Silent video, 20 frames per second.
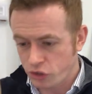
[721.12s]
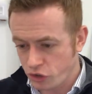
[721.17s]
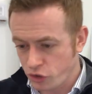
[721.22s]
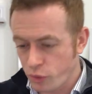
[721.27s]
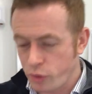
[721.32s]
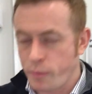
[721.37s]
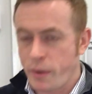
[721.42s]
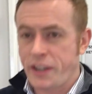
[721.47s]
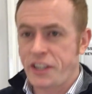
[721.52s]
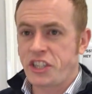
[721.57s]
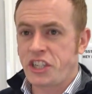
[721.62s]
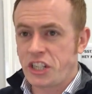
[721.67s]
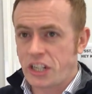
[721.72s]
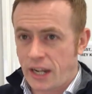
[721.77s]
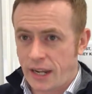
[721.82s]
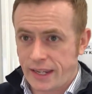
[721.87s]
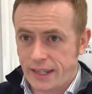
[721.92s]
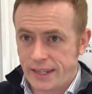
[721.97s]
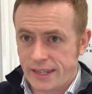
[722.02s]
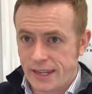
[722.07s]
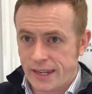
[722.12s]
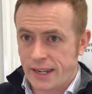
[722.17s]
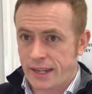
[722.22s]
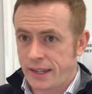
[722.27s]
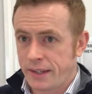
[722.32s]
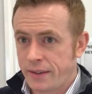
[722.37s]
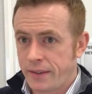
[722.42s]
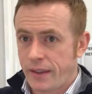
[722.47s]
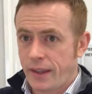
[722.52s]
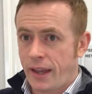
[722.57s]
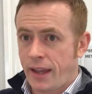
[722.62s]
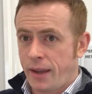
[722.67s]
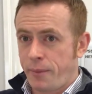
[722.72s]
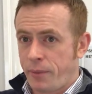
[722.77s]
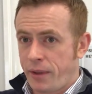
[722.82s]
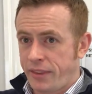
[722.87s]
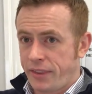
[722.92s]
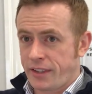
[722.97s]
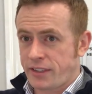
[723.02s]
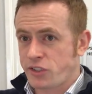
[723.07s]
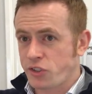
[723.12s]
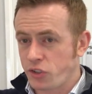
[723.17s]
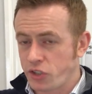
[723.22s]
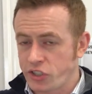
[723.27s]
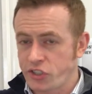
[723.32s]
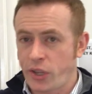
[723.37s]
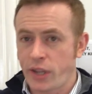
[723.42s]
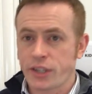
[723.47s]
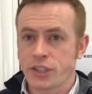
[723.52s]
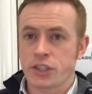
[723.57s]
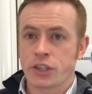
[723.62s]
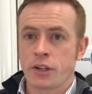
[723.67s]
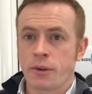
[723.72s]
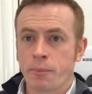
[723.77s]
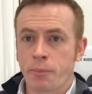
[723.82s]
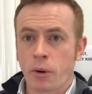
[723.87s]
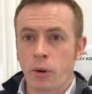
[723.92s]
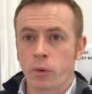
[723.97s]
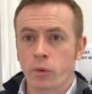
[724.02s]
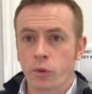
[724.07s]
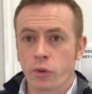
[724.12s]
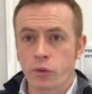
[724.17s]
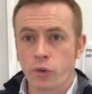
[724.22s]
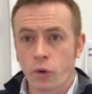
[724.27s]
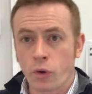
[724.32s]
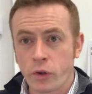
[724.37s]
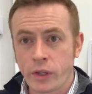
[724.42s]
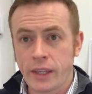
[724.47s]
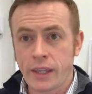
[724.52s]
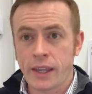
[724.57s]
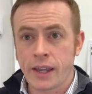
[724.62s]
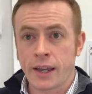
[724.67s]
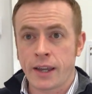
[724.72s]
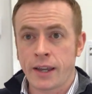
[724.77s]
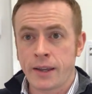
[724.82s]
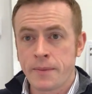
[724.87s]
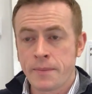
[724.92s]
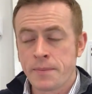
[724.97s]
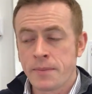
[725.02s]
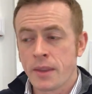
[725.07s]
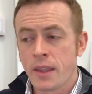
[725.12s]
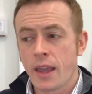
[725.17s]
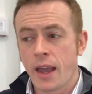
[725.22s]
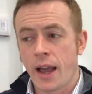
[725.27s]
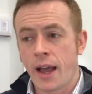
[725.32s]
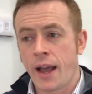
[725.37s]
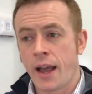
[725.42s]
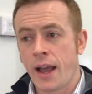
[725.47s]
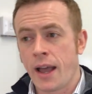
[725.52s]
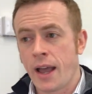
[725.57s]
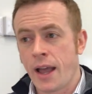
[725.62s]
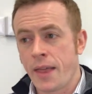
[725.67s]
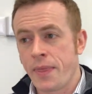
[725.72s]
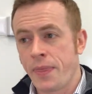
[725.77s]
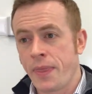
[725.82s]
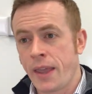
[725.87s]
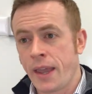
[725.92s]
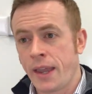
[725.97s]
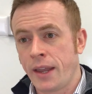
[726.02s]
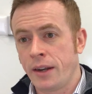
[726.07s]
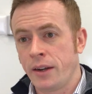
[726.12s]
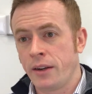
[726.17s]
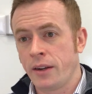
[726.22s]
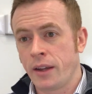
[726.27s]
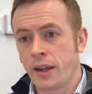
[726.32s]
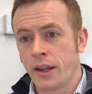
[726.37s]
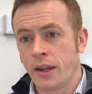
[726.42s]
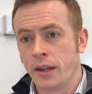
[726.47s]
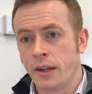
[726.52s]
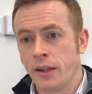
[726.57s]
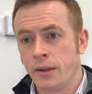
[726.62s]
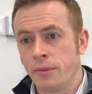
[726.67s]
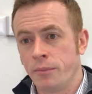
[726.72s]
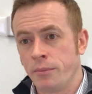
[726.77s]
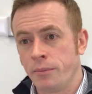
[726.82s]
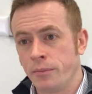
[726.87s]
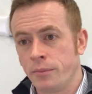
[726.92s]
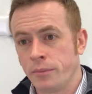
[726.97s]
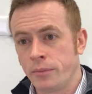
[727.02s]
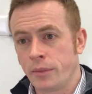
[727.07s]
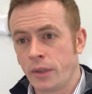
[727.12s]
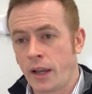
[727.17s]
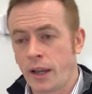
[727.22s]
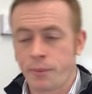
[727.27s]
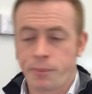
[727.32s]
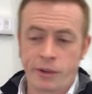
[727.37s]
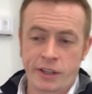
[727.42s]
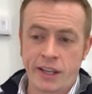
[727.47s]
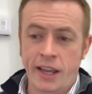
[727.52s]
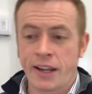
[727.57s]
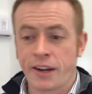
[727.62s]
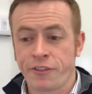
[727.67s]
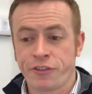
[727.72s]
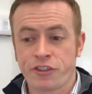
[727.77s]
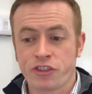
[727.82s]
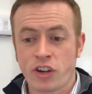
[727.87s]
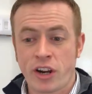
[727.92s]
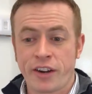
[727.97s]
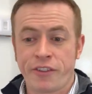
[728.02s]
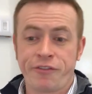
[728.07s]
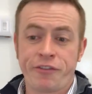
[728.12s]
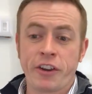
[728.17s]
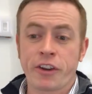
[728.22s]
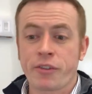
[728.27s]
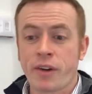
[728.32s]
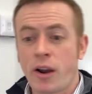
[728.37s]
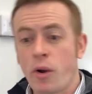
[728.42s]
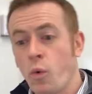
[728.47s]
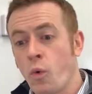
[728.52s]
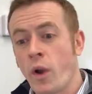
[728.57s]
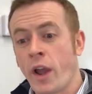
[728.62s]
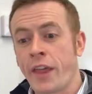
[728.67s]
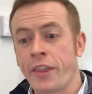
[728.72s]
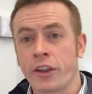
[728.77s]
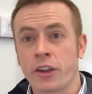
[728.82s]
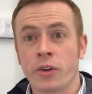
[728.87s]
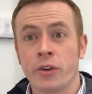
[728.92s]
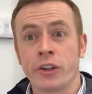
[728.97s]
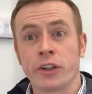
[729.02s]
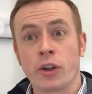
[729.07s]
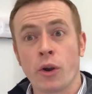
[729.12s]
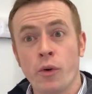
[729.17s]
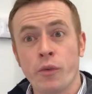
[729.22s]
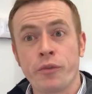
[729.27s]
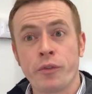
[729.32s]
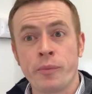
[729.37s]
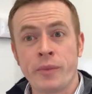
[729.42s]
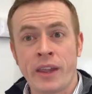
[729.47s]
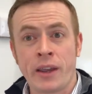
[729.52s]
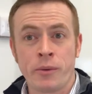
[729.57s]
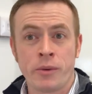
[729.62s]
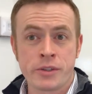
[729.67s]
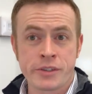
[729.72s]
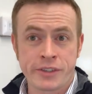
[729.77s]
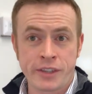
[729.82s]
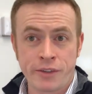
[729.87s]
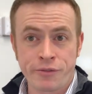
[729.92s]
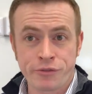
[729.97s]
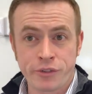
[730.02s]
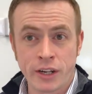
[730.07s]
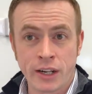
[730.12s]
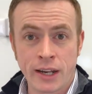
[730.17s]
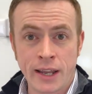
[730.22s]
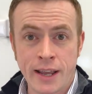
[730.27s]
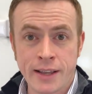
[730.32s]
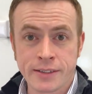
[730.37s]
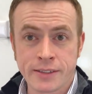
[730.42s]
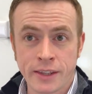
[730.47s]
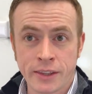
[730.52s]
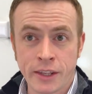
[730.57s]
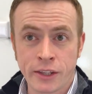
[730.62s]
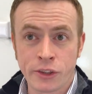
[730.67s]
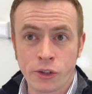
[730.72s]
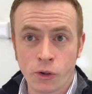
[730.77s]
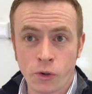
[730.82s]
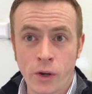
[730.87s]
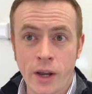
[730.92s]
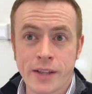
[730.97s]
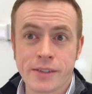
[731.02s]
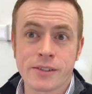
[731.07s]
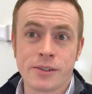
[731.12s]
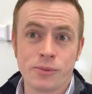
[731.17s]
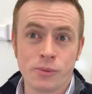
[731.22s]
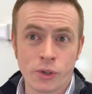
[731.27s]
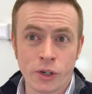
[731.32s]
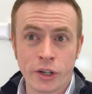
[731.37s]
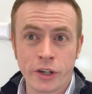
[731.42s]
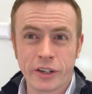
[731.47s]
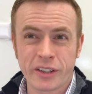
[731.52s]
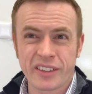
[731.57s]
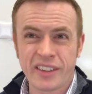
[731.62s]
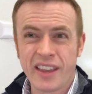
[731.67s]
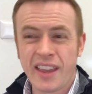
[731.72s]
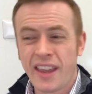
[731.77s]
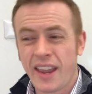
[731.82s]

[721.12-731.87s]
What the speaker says: just with my shinai here, at this sort of section, block the door here, and then I'd be kind of trying to figure out where they're going to go from there once they've realized that their door hasn't worked.